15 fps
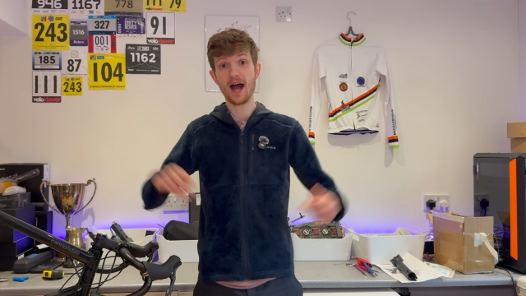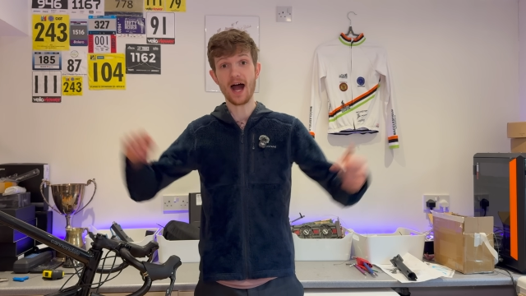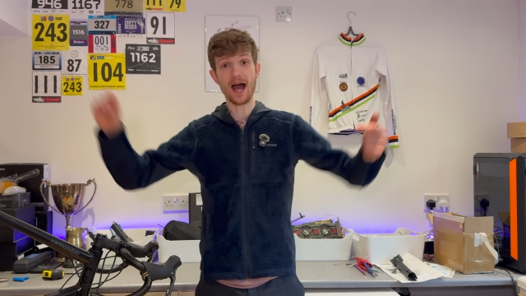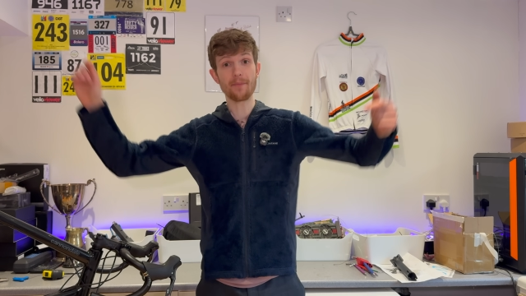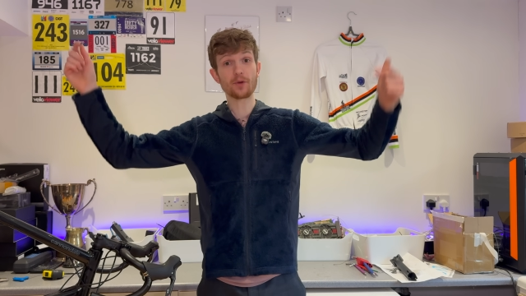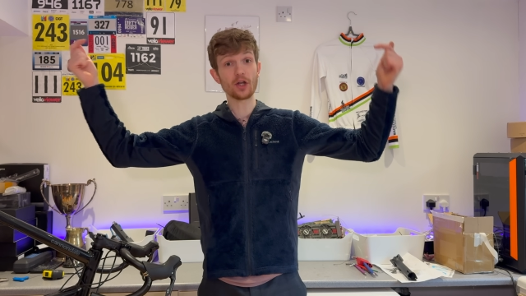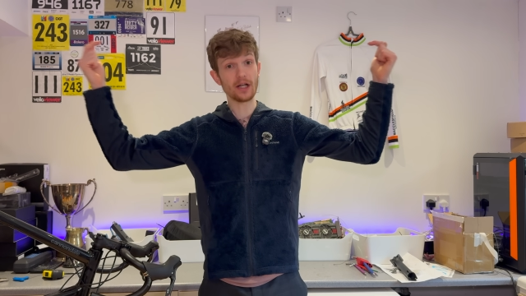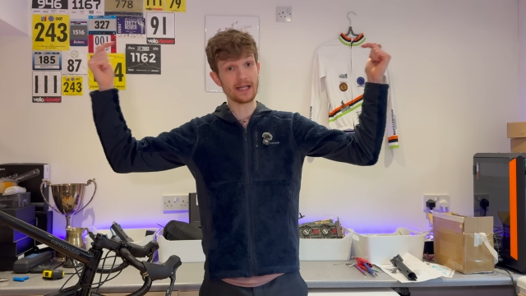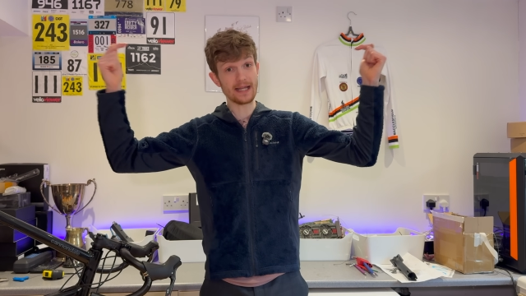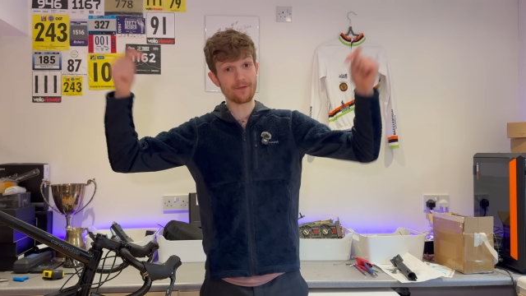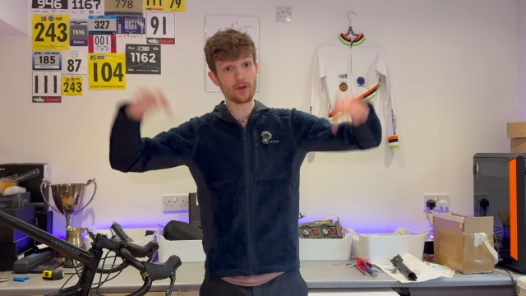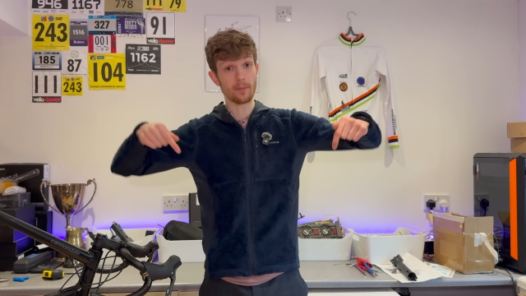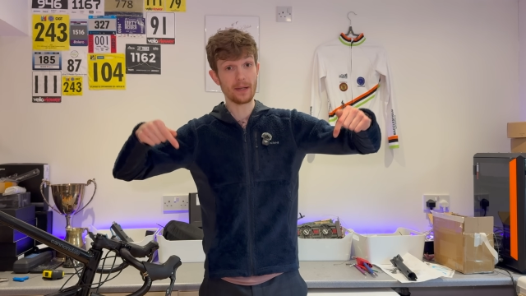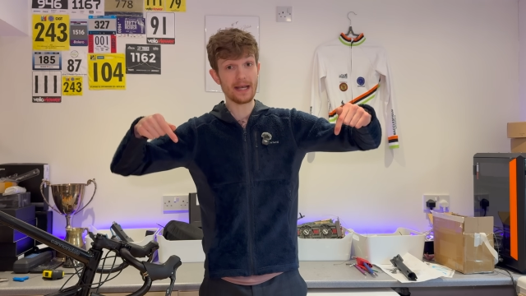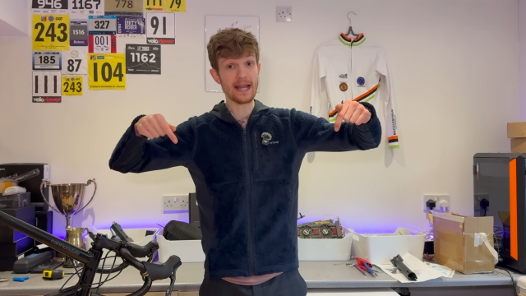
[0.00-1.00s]
I'm going to
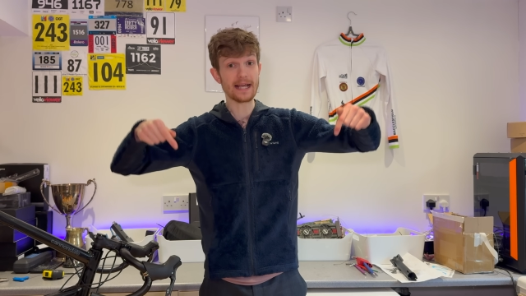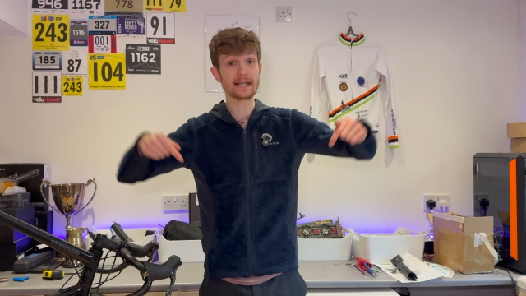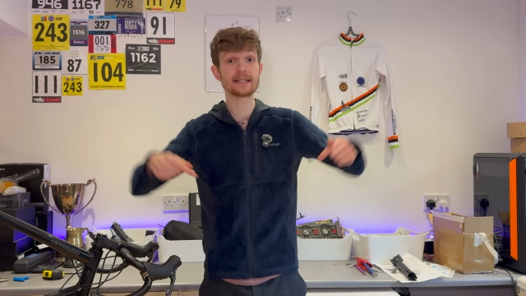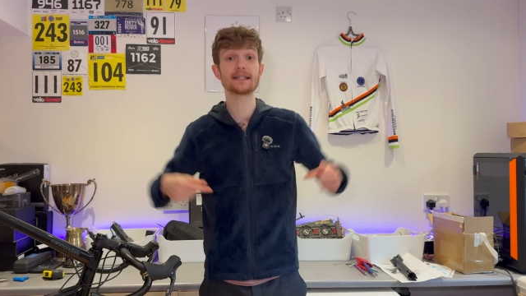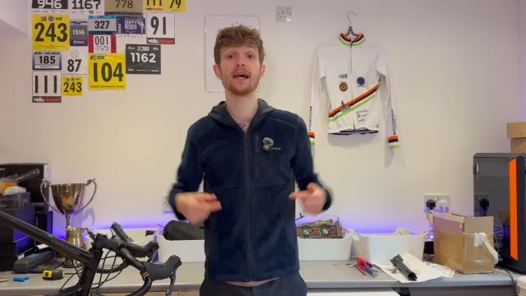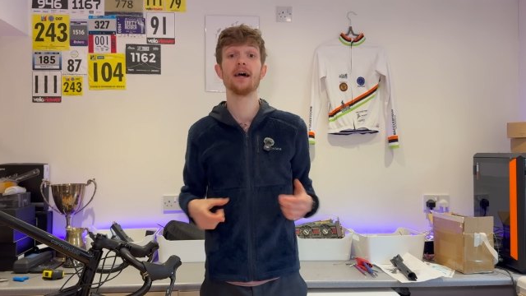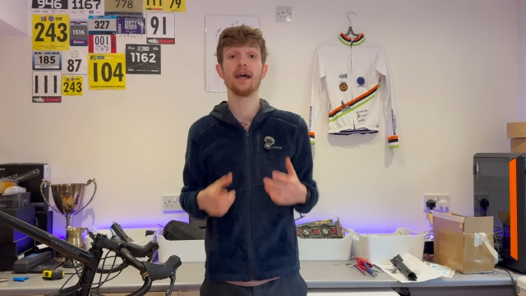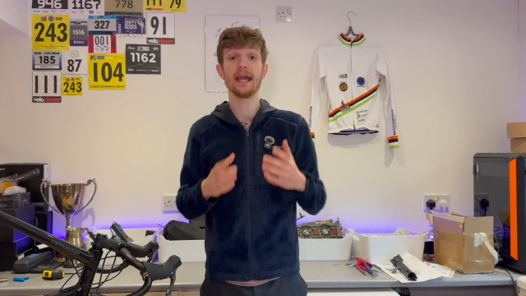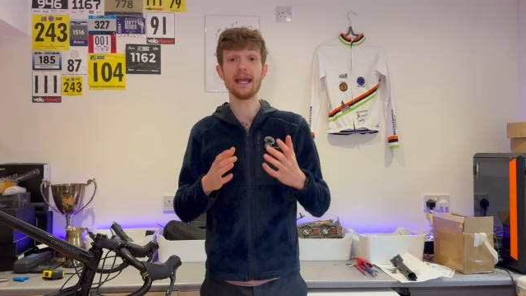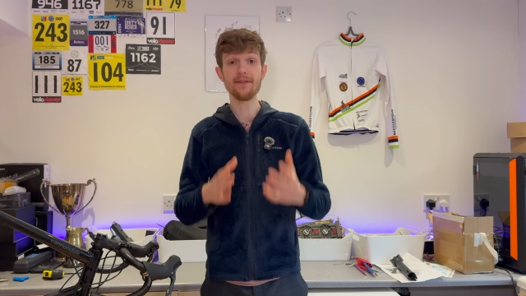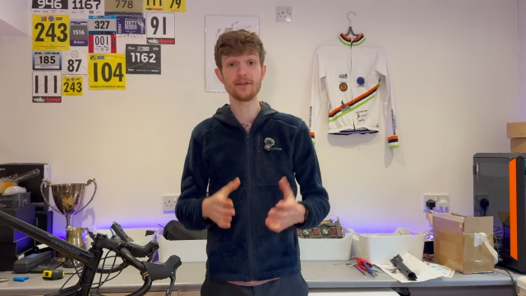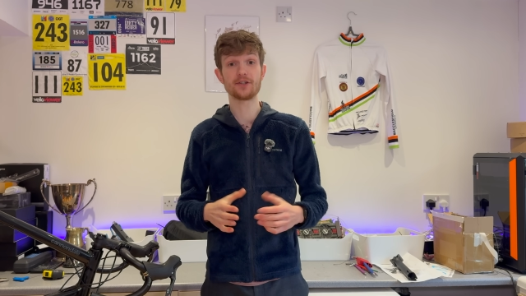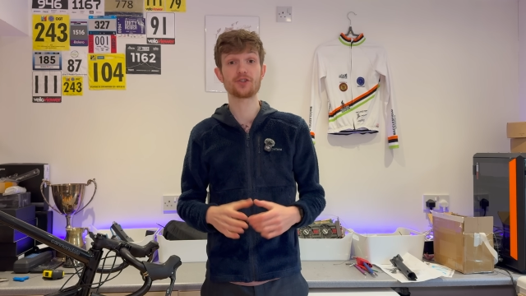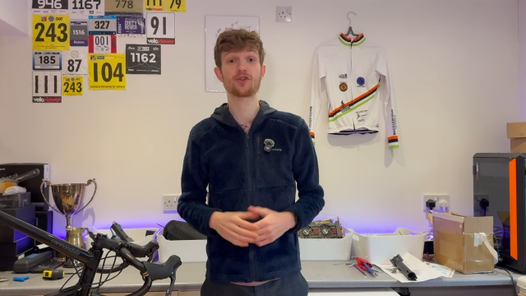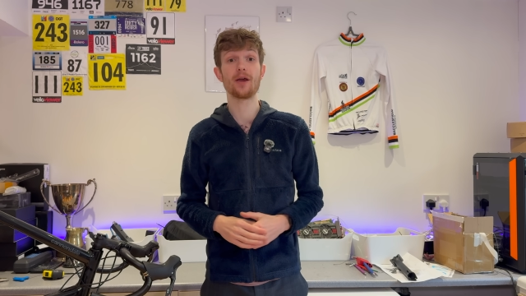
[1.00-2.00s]
leave them linked in
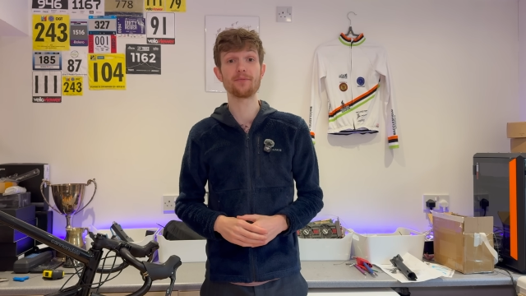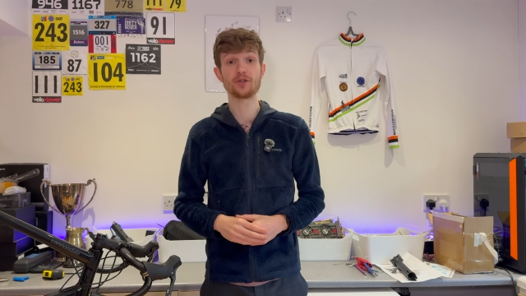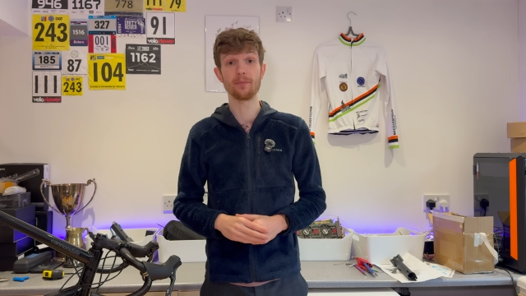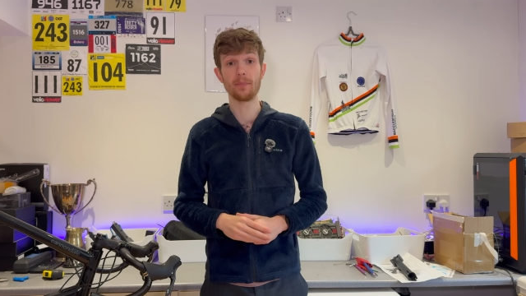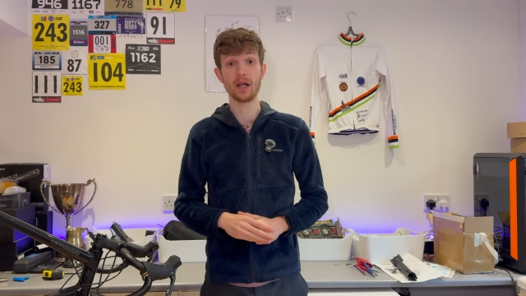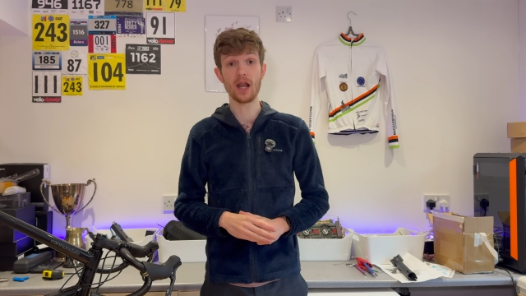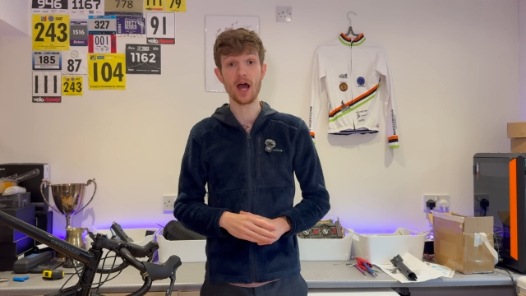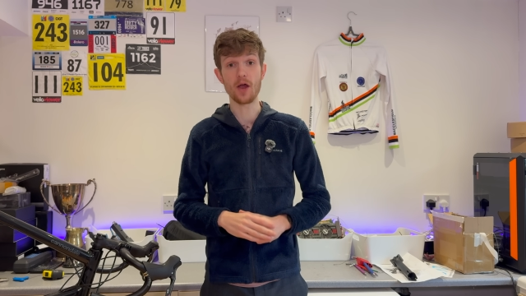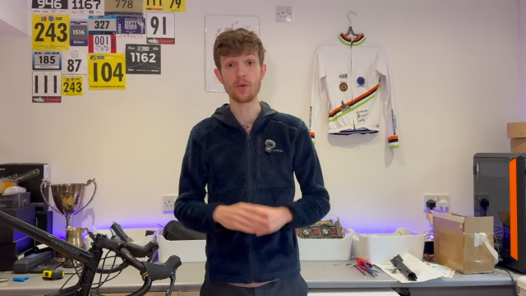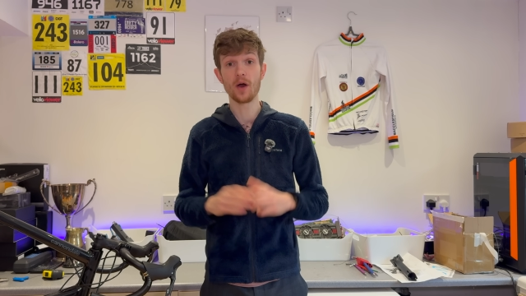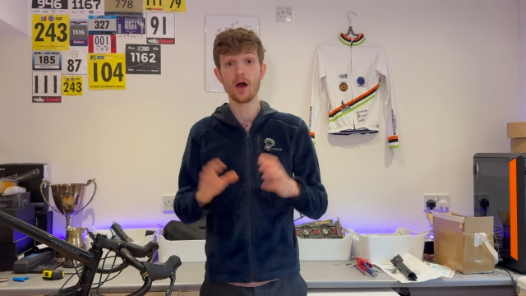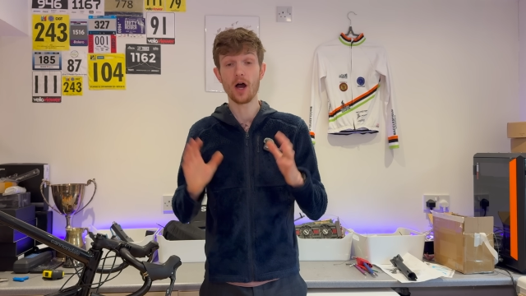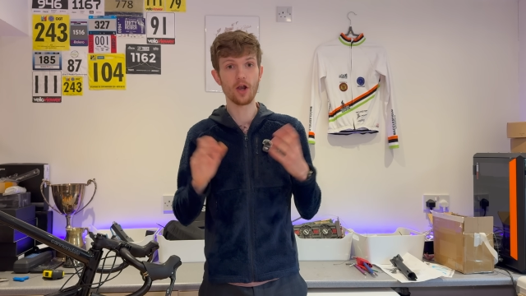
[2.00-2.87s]
the description below,